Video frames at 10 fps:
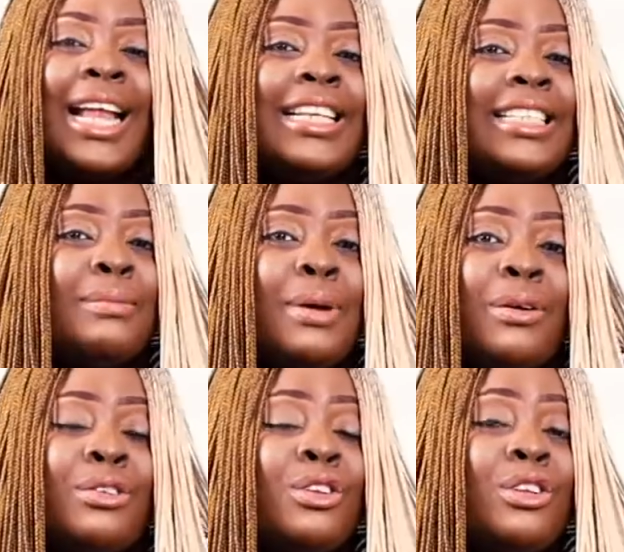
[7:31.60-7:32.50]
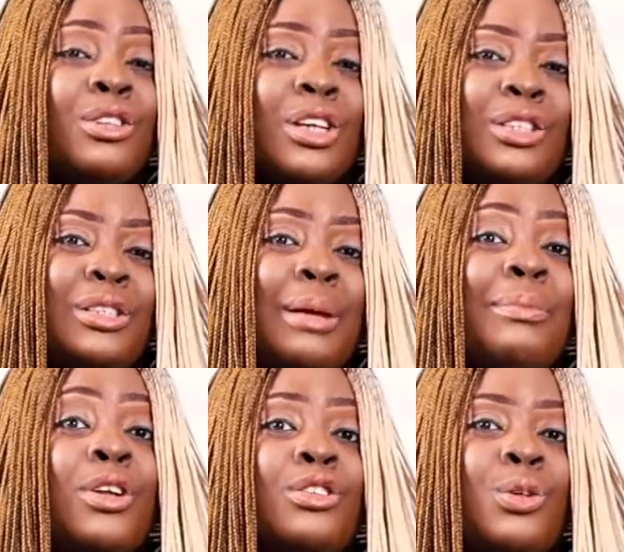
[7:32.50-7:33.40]
And this time around, you're not talking to
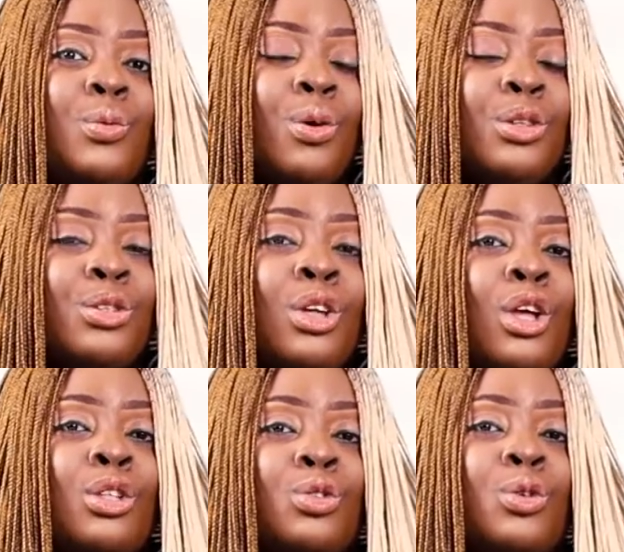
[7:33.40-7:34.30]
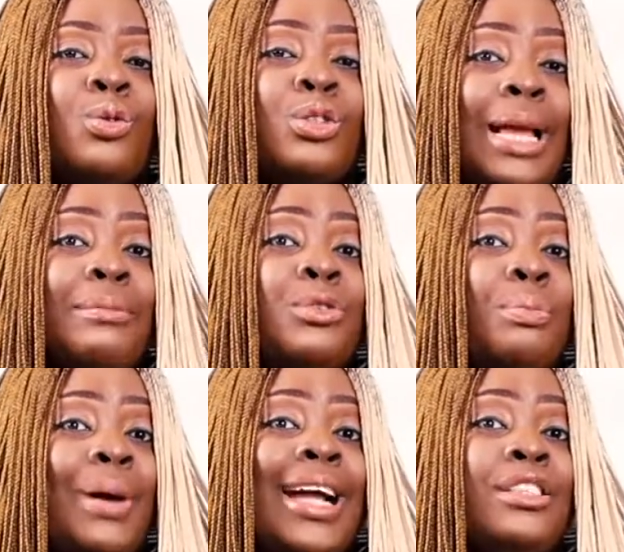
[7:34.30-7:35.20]
them because you want them to
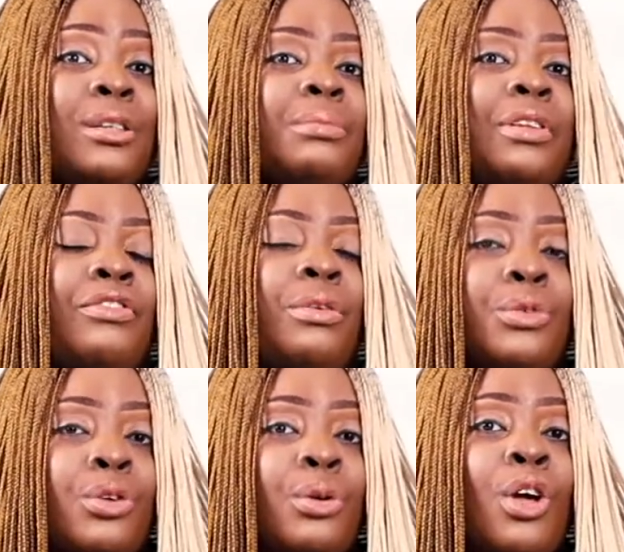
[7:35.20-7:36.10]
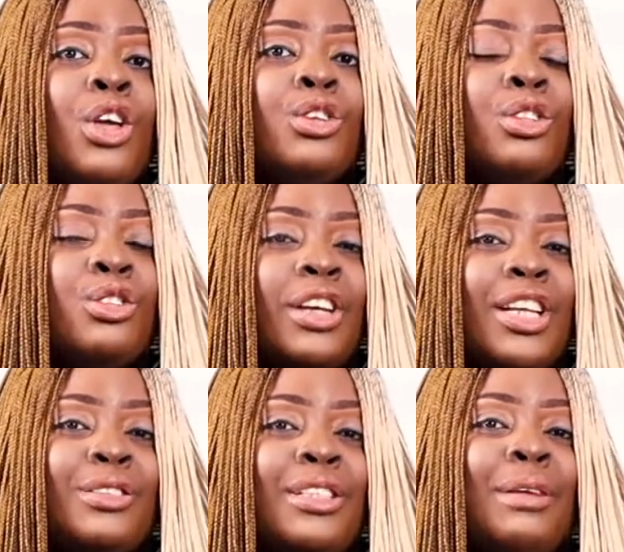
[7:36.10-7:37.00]
buy something from you. You're
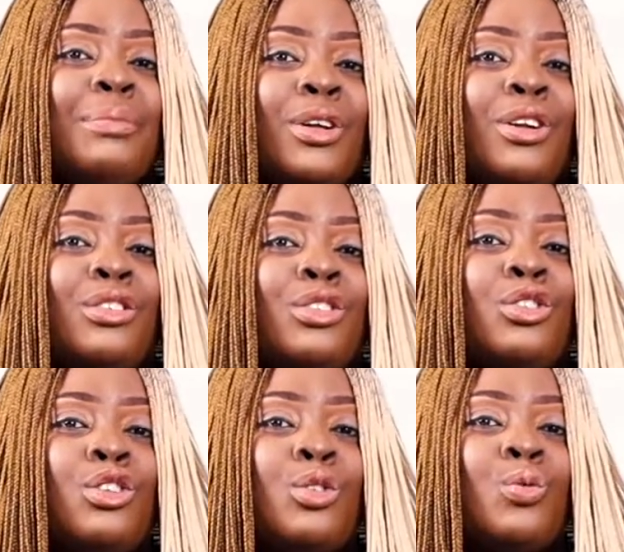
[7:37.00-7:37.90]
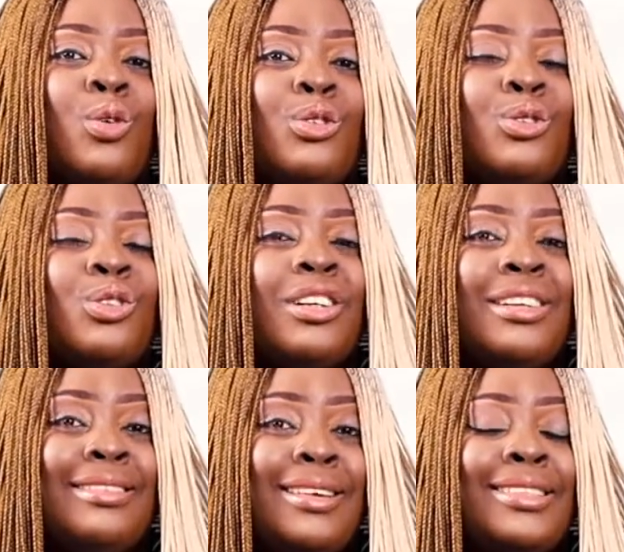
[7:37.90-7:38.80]
talking to them because you just want to
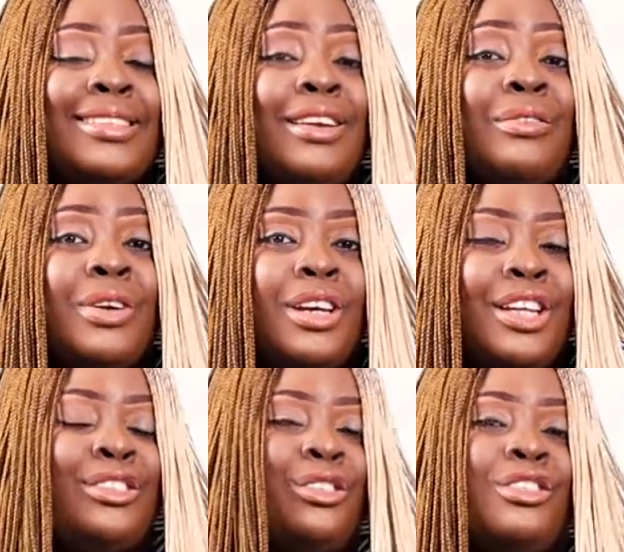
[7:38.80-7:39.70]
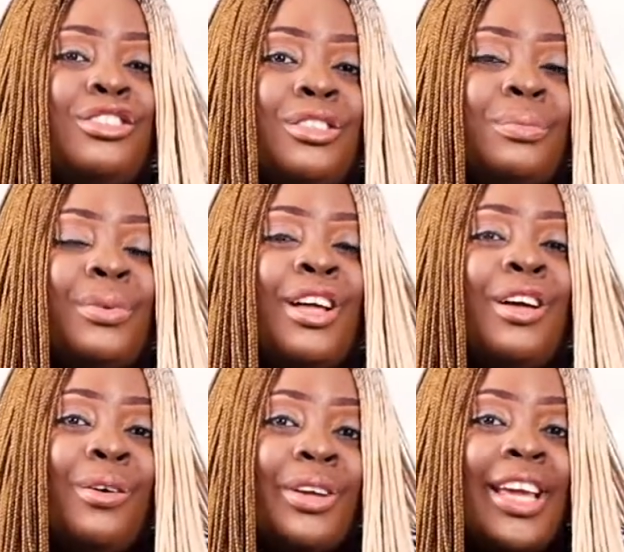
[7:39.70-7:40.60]
create a relationship.
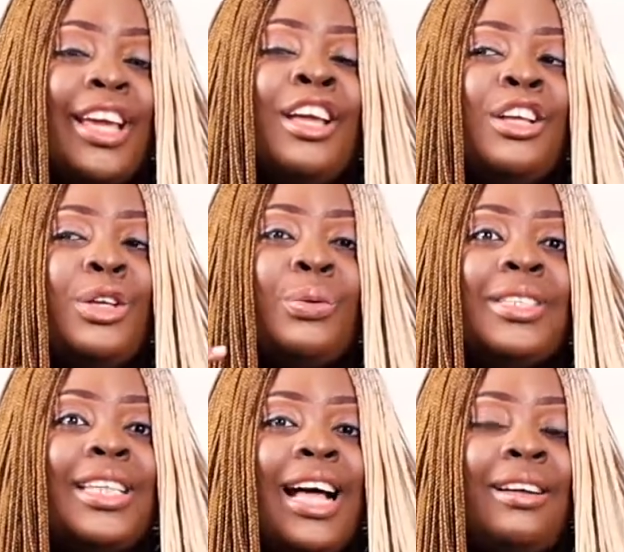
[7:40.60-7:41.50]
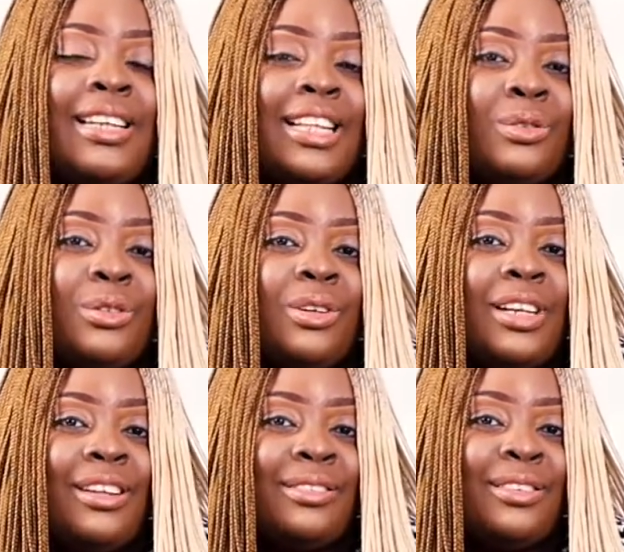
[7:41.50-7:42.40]
Okay? You will see how that will
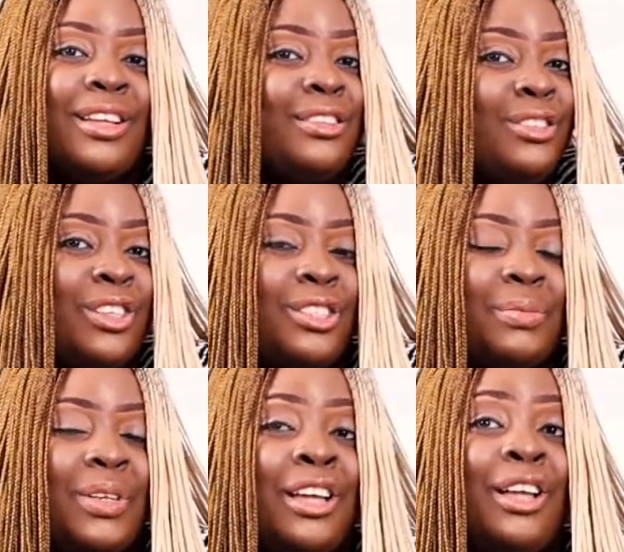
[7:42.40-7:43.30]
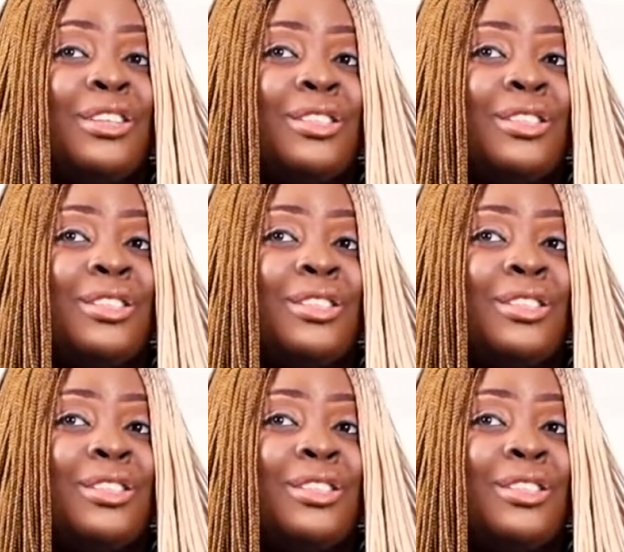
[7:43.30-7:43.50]
turn out. Trust me.